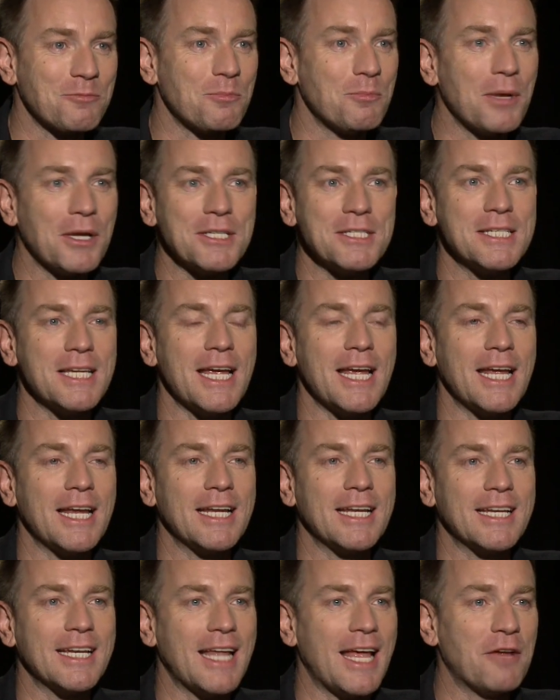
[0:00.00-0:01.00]

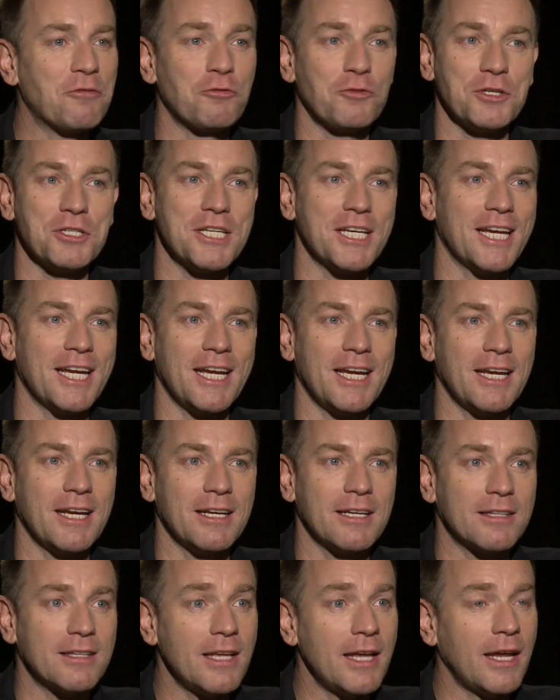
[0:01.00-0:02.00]
mundane, everyday
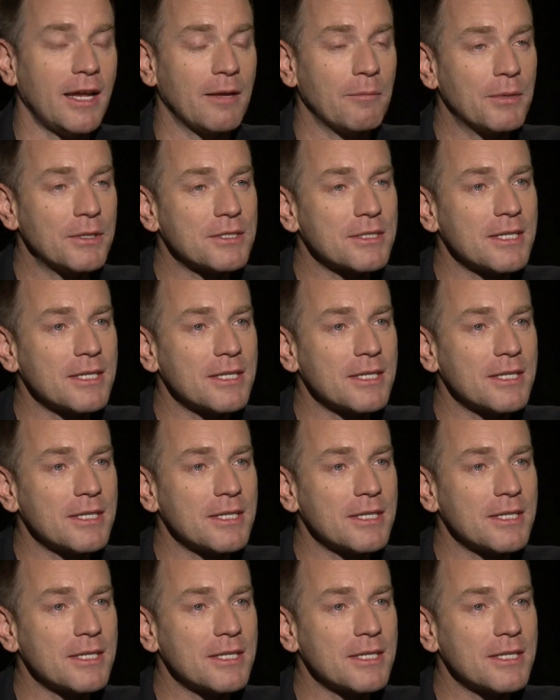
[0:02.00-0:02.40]
thing, but